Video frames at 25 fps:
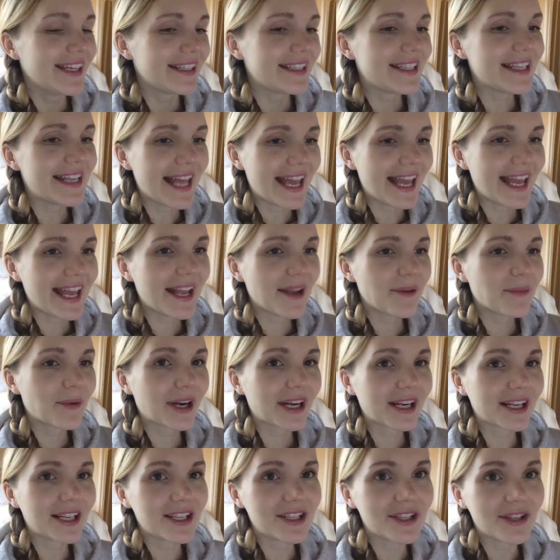today we're
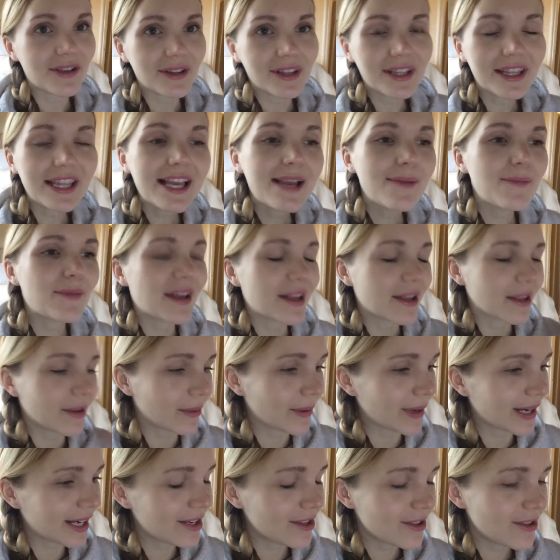gonna do labeling,
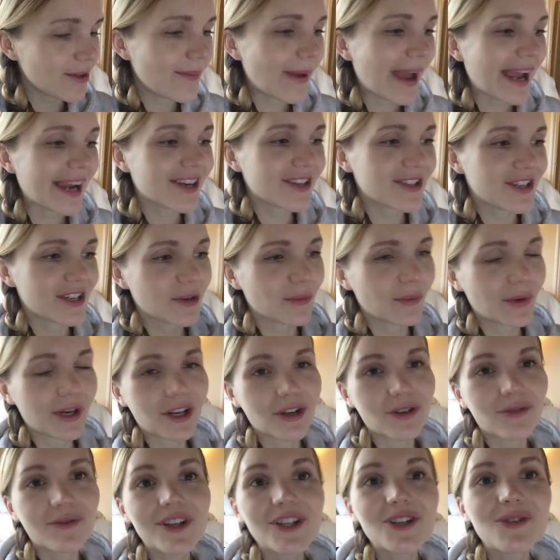we're gonna do packaging, we're
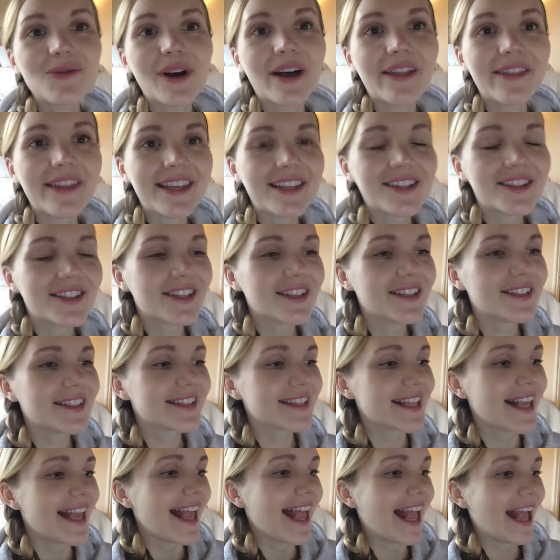gonna redo all the
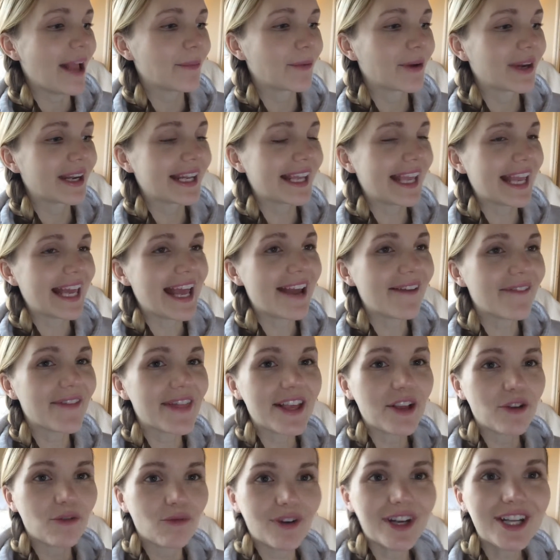inserts, and we're gonna get
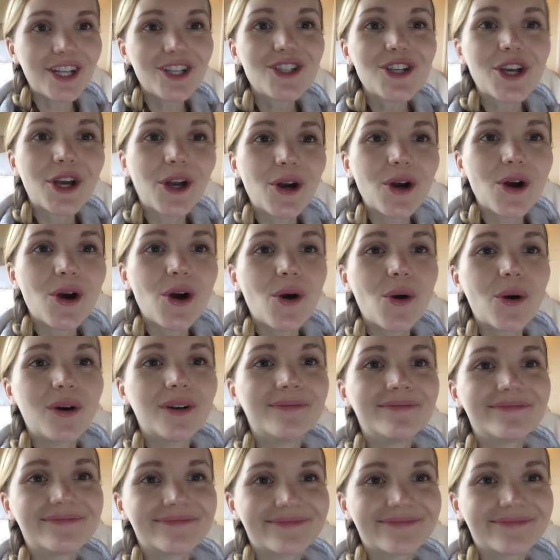everything ready to go.